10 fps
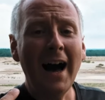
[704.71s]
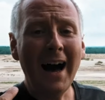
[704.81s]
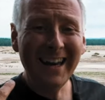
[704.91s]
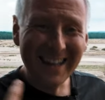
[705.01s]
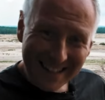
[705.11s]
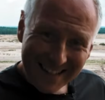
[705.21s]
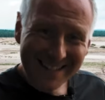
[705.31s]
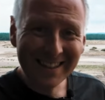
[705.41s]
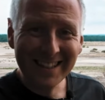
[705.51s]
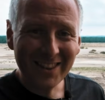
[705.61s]
I
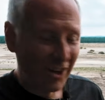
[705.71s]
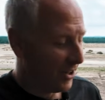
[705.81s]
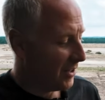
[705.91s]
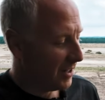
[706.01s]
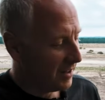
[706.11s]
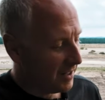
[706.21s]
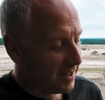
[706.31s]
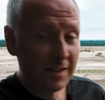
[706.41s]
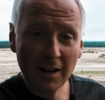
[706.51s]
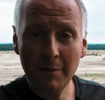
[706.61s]
initially thought that
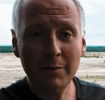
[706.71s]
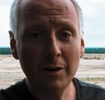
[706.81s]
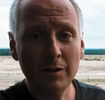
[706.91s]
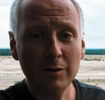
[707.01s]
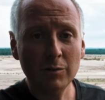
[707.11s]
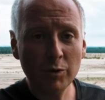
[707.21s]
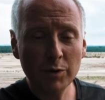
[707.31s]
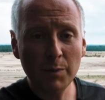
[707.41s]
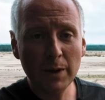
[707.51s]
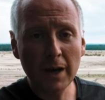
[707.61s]
this camera
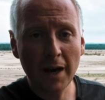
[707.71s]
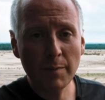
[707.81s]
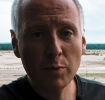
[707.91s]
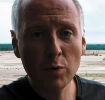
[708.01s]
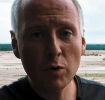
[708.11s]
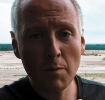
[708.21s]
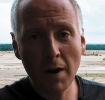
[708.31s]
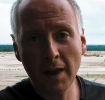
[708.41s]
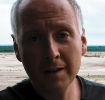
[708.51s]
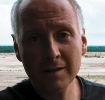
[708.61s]
would be a poor
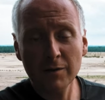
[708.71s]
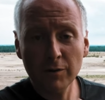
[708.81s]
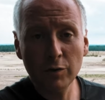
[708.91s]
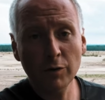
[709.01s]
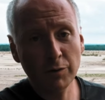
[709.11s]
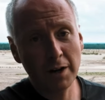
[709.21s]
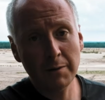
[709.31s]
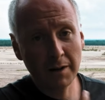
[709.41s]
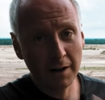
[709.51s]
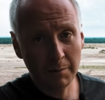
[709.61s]
man's full frame
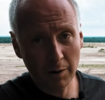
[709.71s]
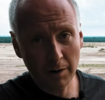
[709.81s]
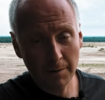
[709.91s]
camera.